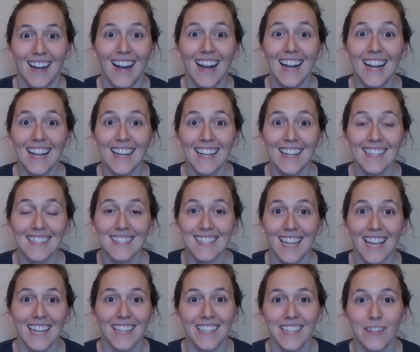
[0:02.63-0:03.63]
Hi, it's
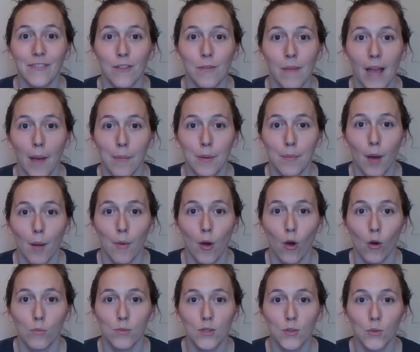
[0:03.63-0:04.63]
Andy from Happy Mama
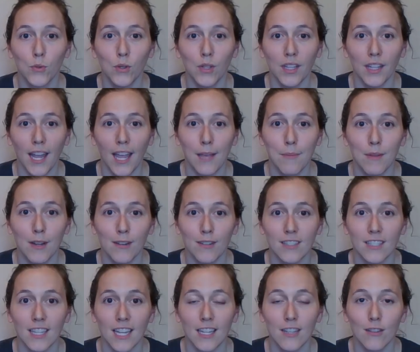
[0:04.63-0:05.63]
Homeschool, and I am here
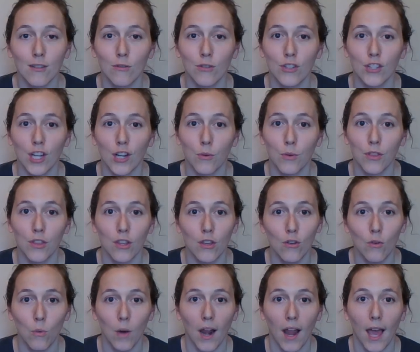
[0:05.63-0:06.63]
today to share with
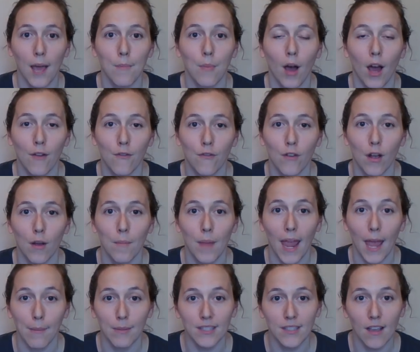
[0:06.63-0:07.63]
you what I bought from
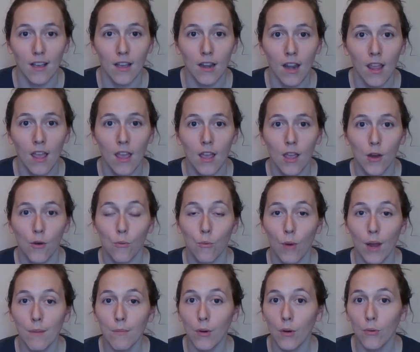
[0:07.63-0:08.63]
Amazon,
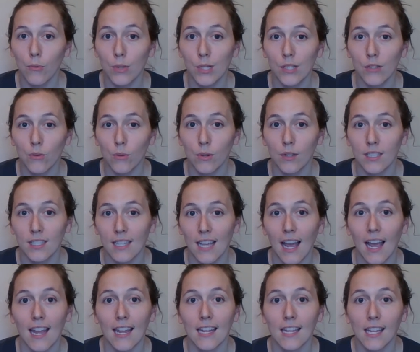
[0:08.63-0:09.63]
Rainbow Resource,
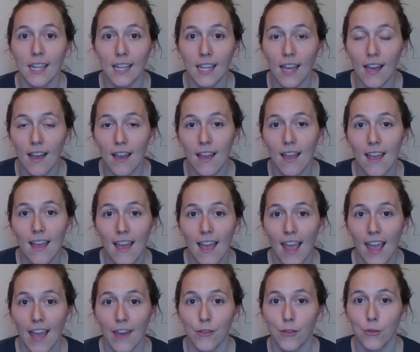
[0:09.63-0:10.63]
Ikea,
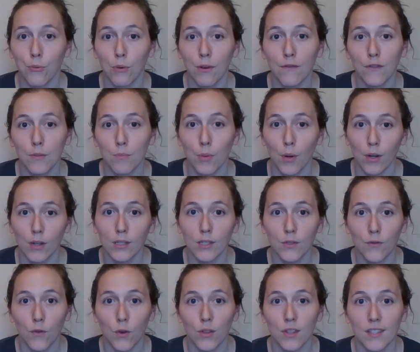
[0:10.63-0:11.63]
and
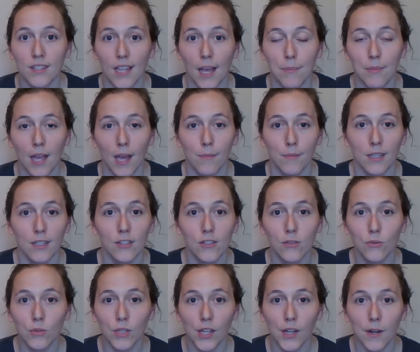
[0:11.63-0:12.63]
Thriftbooks for this upcoming
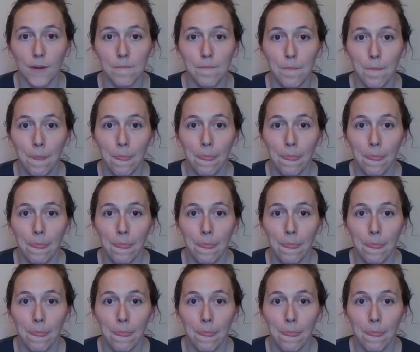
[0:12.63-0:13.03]
school year.